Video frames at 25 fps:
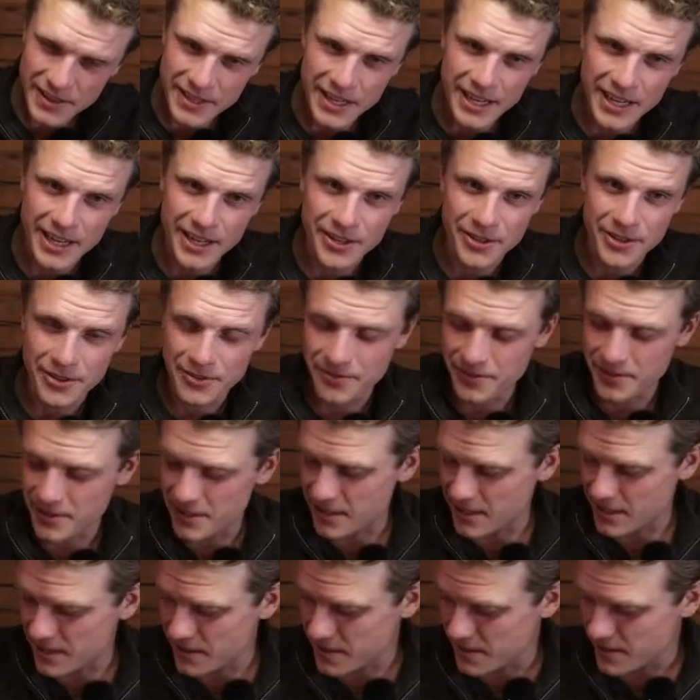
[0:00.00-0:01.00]
kind of
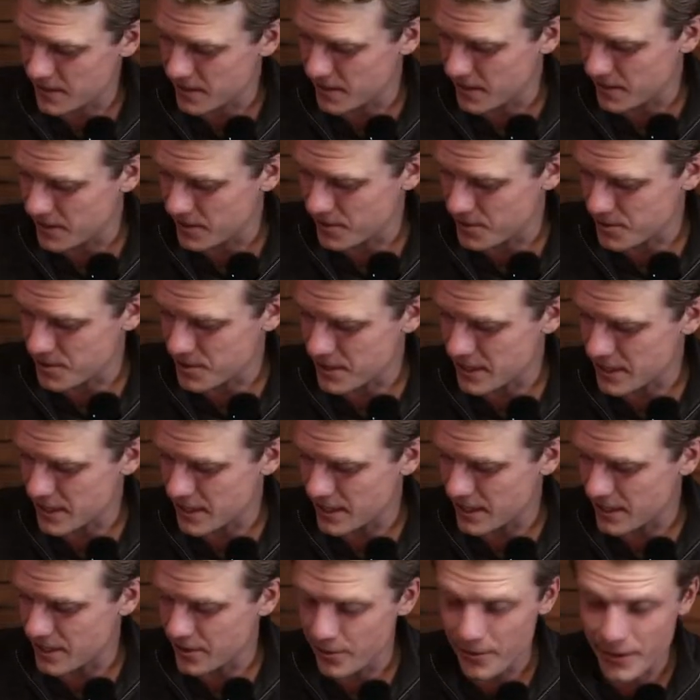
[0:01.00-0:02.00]
those that had
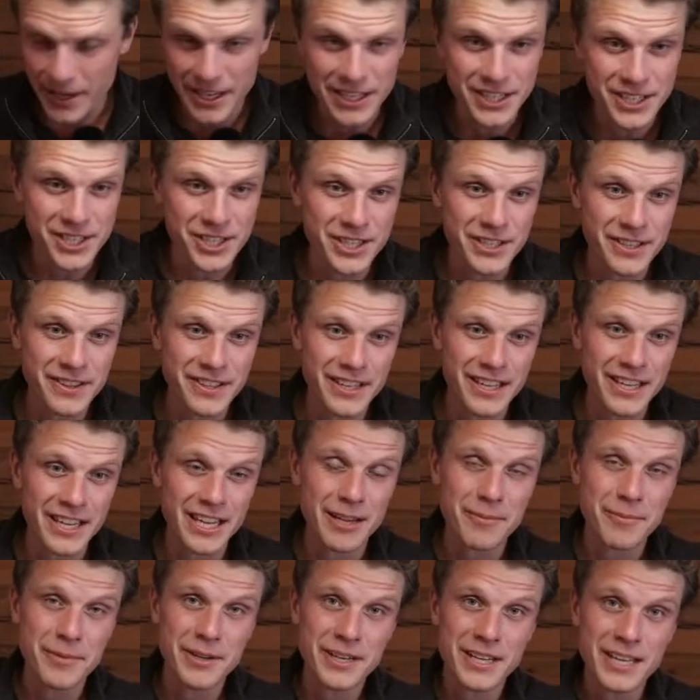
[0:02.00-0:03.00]
arranged it, they
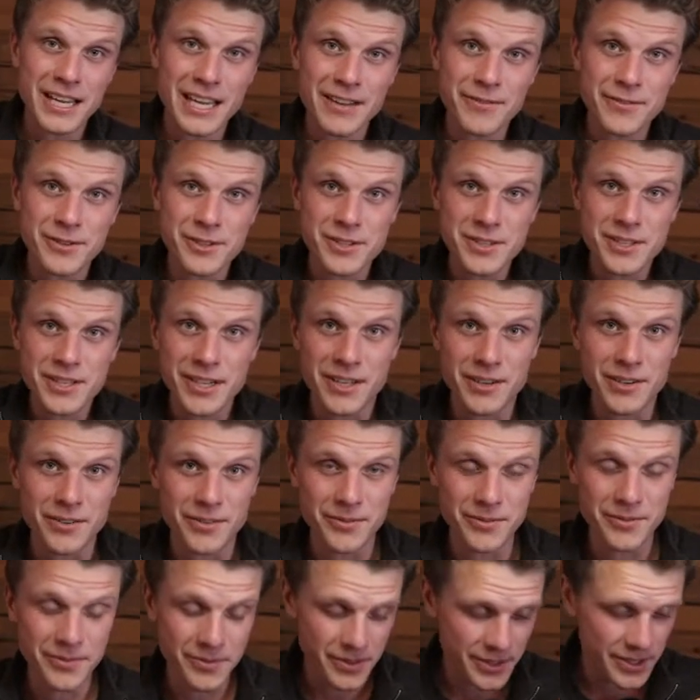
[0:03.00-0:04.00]
came and gave us kind of
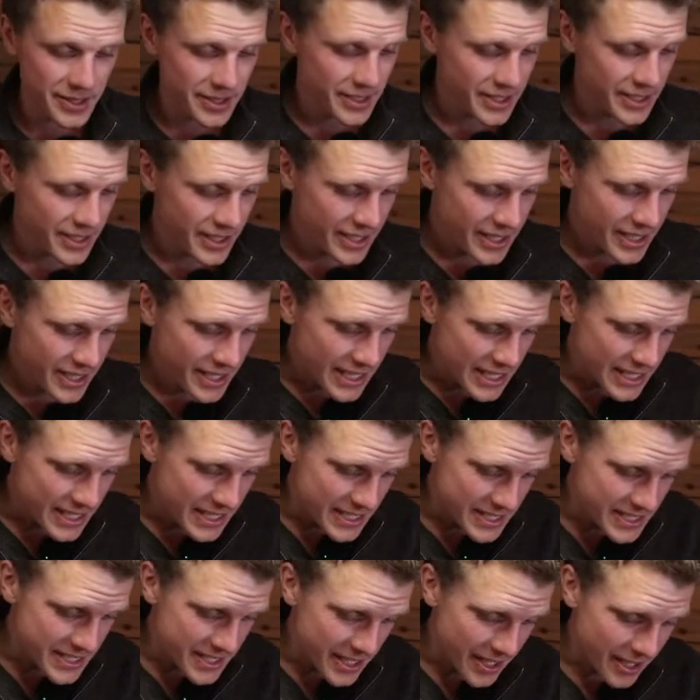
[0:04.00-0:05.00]

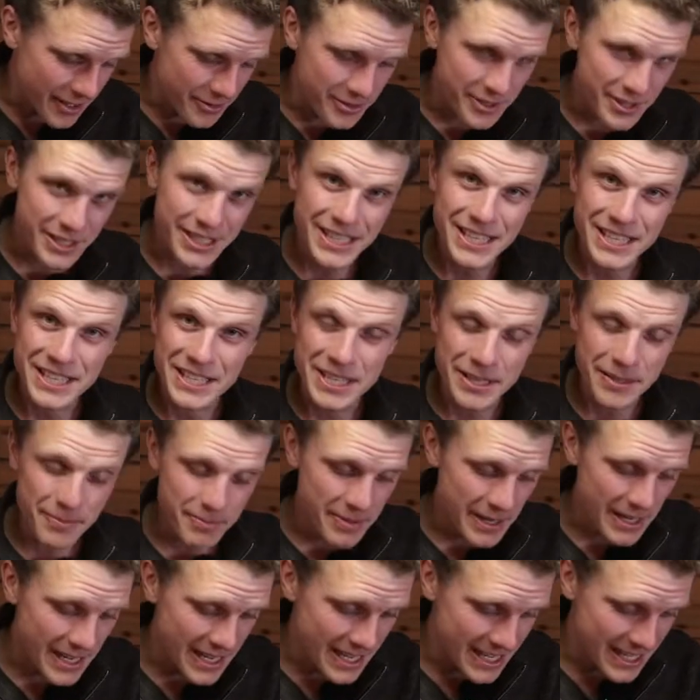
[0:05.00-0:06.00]
discounted heating
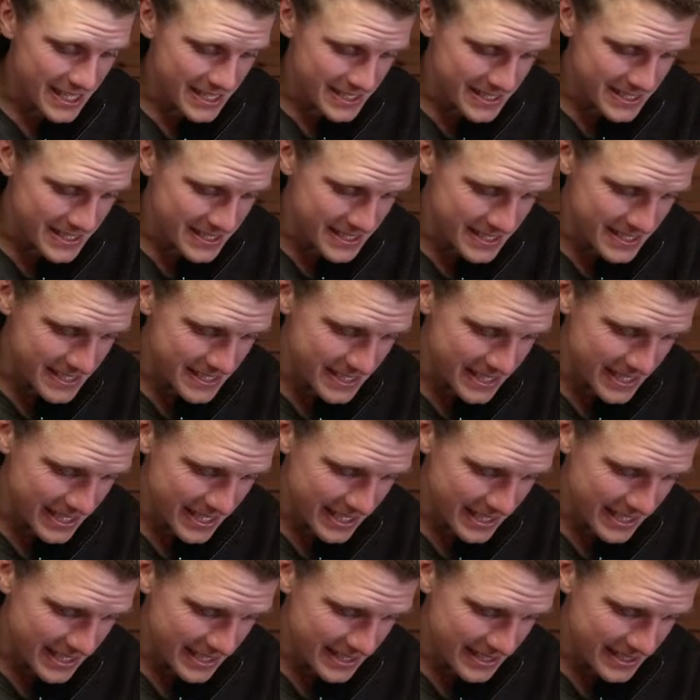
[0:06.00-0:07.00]
pads,
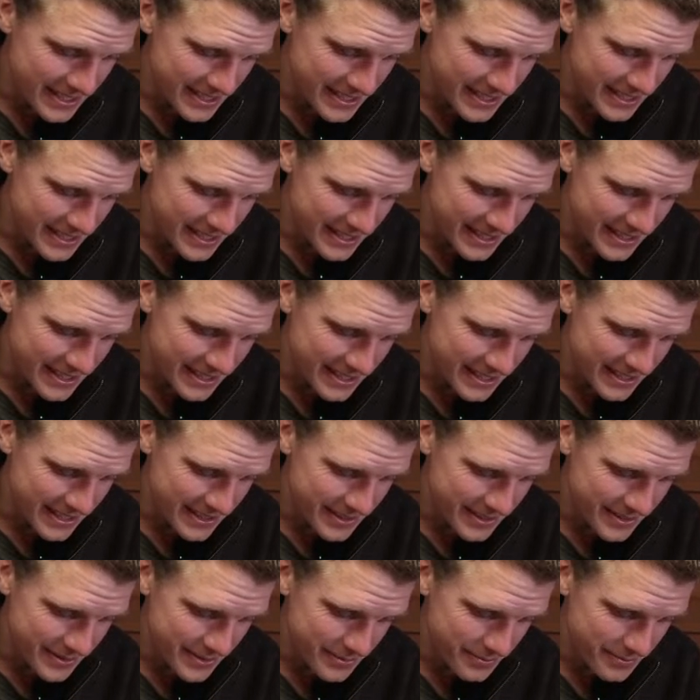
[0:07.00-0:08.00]
and
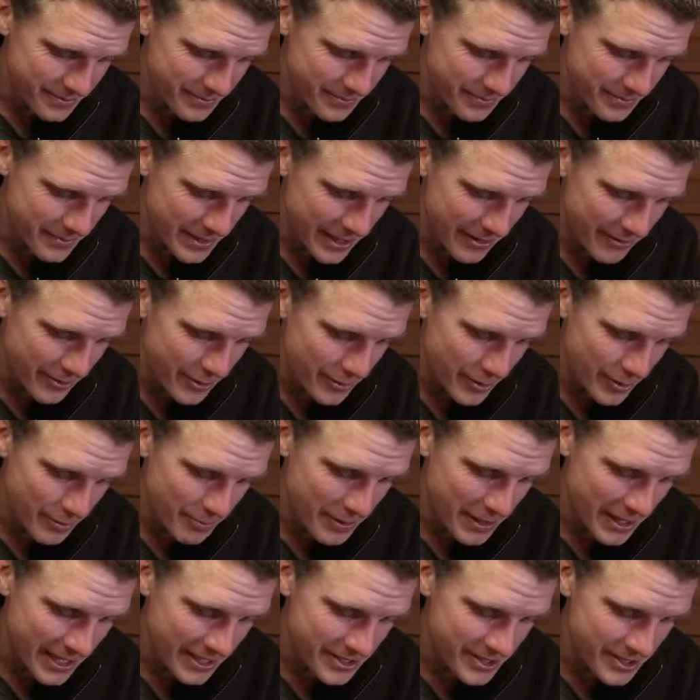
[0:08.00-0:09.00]
everyone
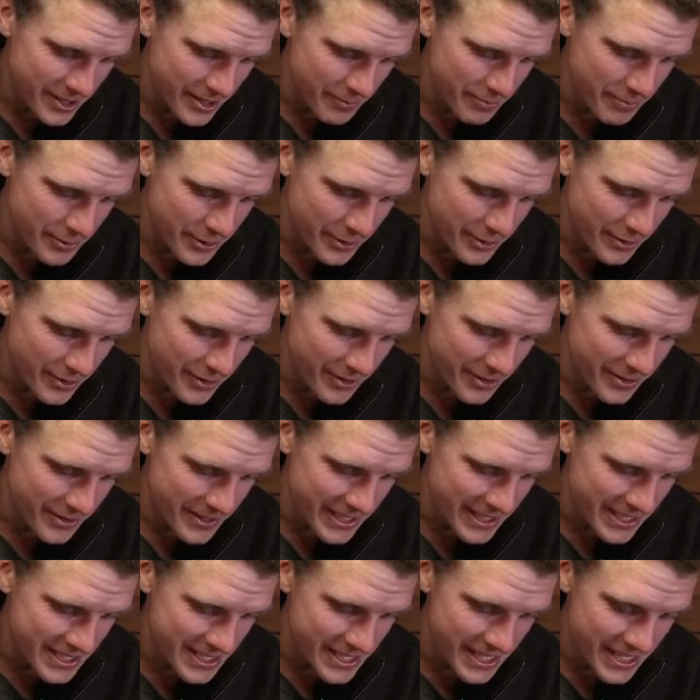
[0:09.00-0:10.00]
packed up earlier
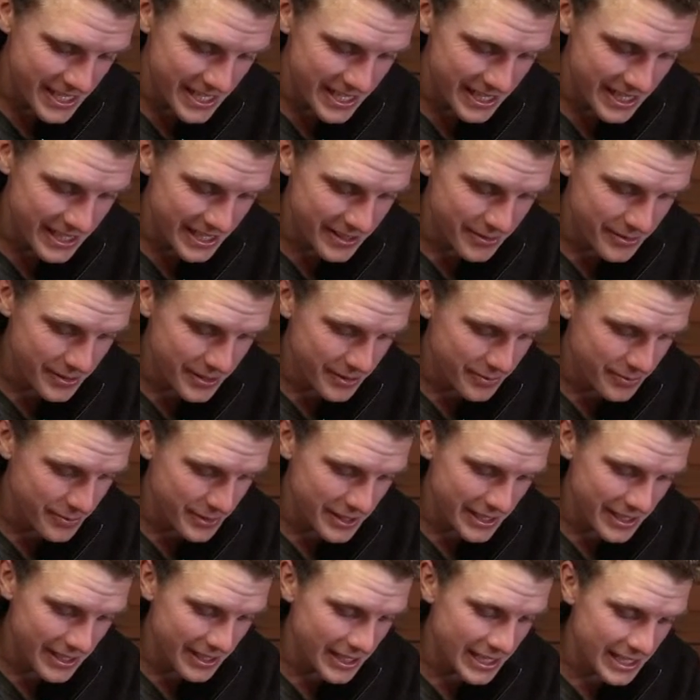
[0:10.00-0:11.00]
that day, and
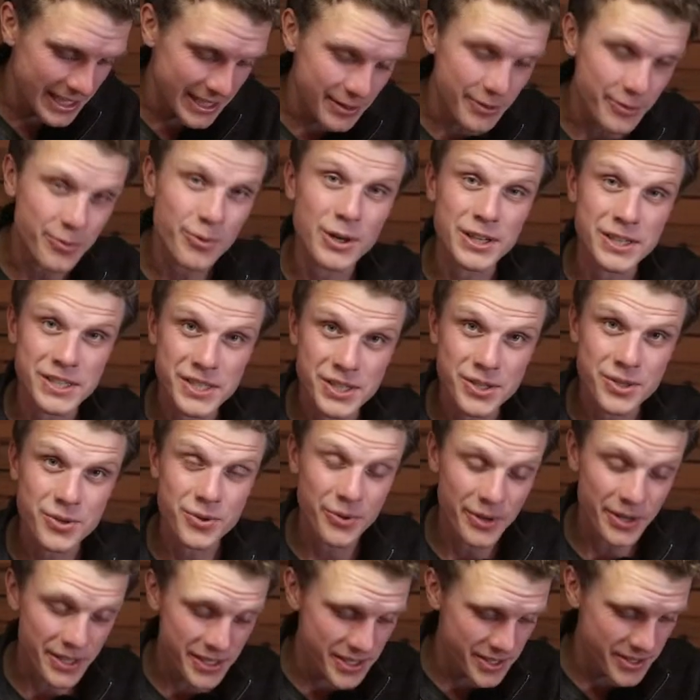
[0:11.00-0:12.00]
it was too
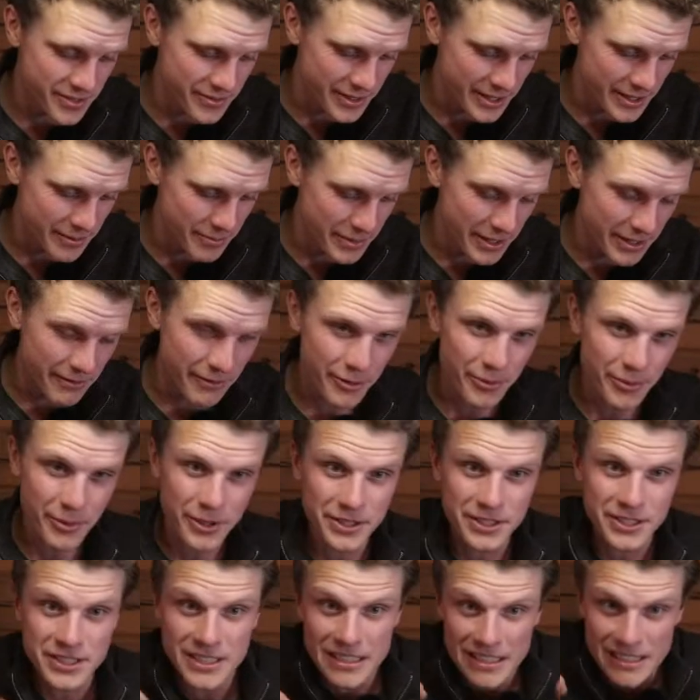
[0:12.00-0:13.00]
extreme. Everyone
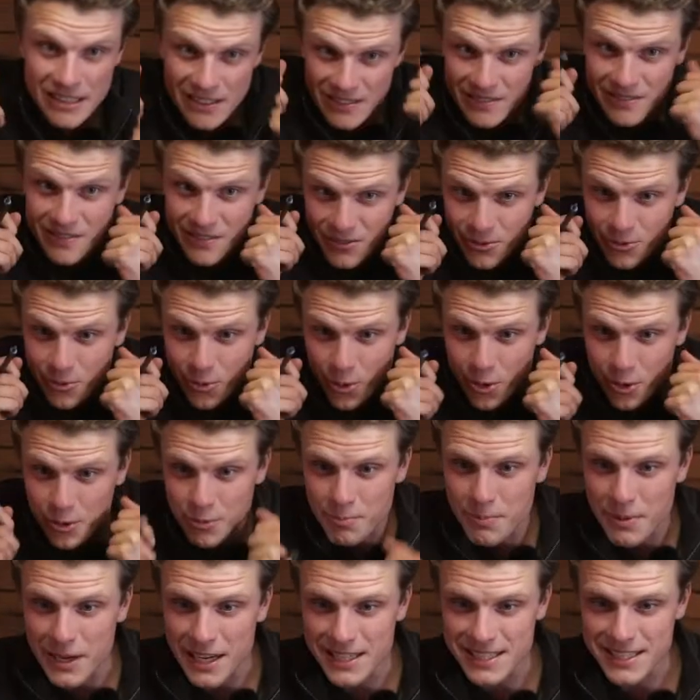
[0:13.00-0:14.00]
just kind of walked
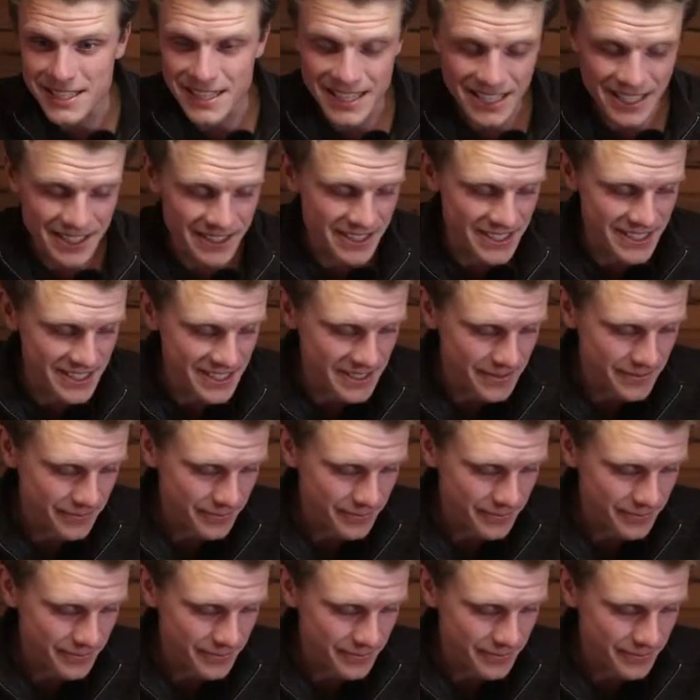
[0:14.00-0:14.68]
past like this.